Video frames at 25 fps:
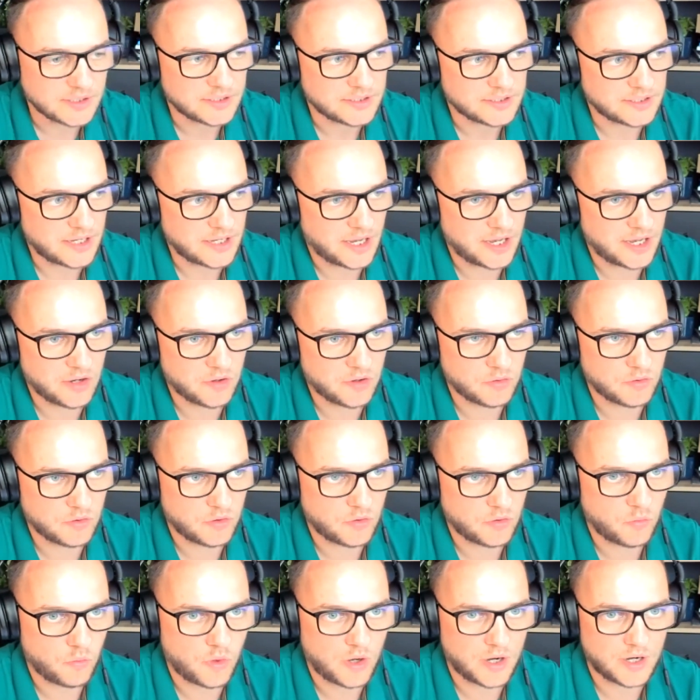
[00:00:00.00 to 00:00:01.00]
Now,
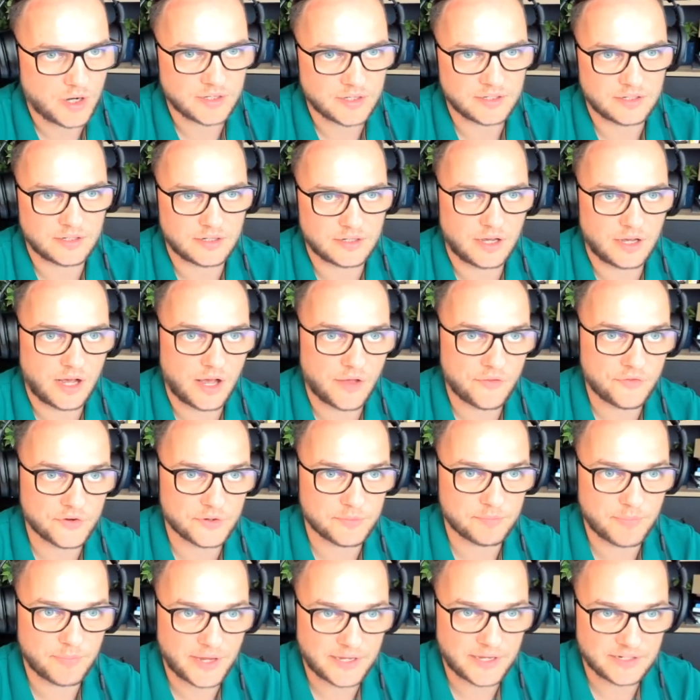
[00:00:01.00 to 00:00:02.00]
one other
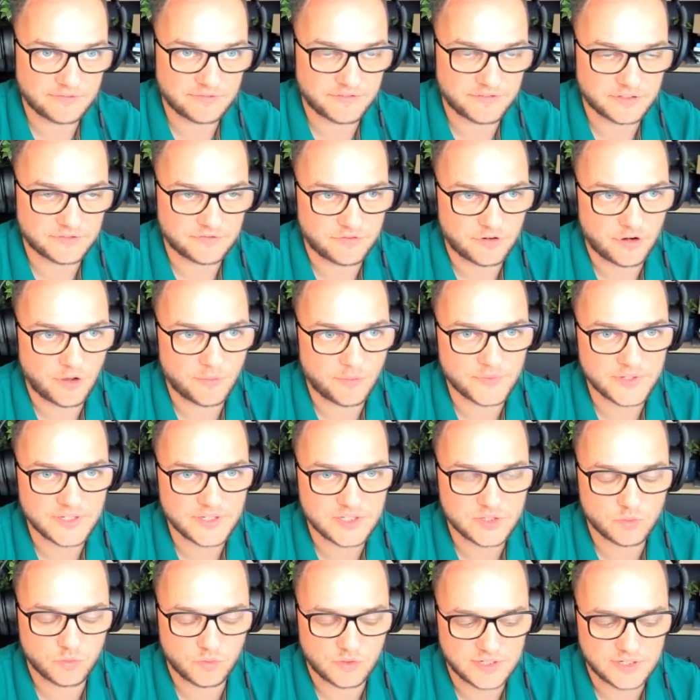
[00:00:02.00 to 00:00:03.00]
benefit from
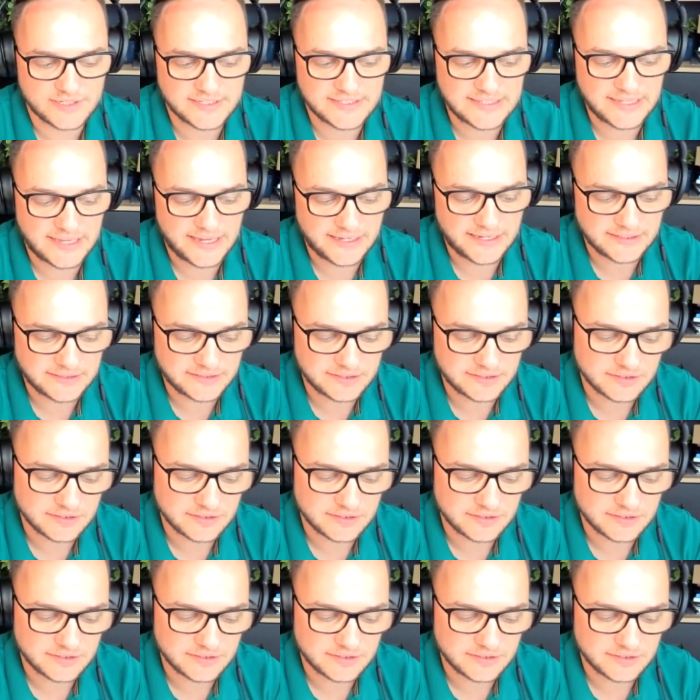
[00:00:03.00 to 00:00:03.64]
this was that